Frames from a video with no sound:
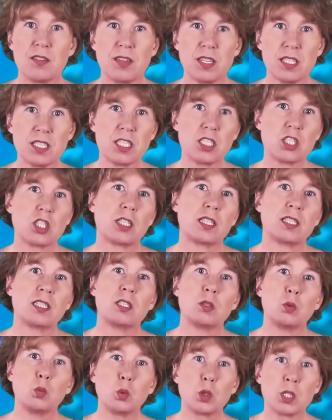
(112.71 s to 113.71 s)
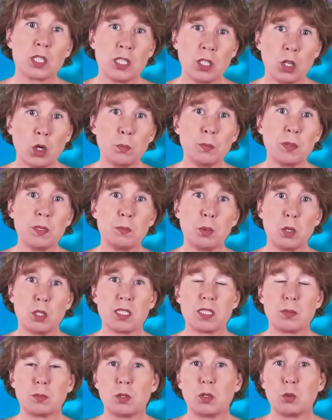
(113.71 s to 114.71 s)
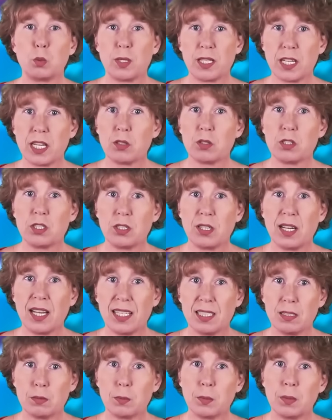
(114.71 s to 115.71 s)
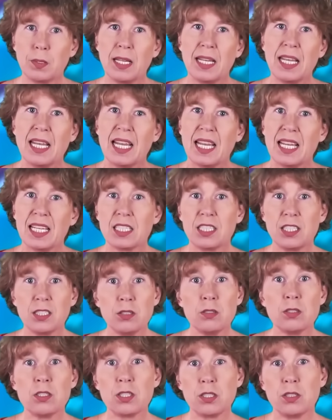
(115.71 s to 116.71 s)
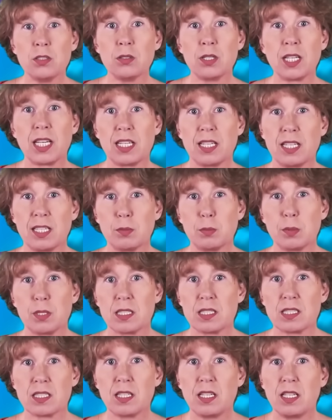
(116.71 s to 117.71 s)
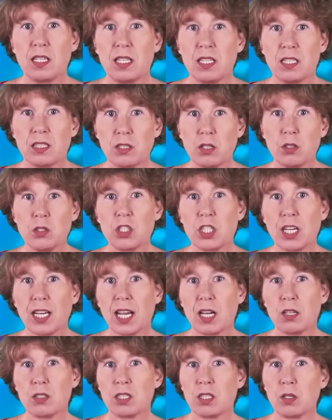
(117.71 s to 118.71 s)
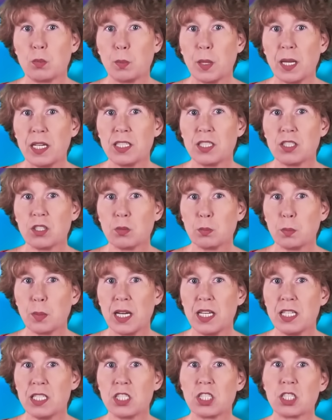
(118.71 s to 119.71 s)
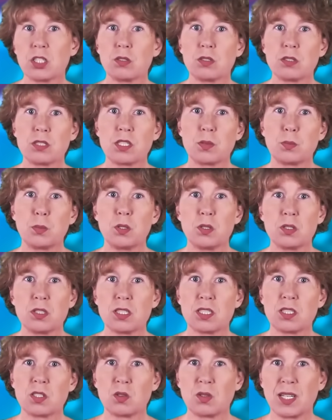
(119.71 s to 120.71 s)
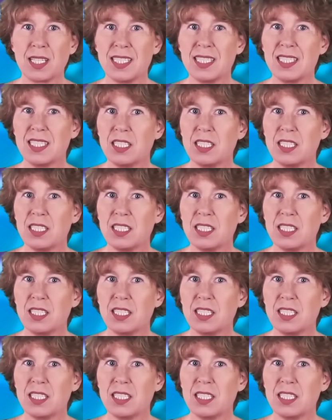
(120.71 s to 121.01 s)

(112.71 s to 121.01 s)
This channel would not be possible without your help, and you too can help us. Go check out our Patreon page or support us right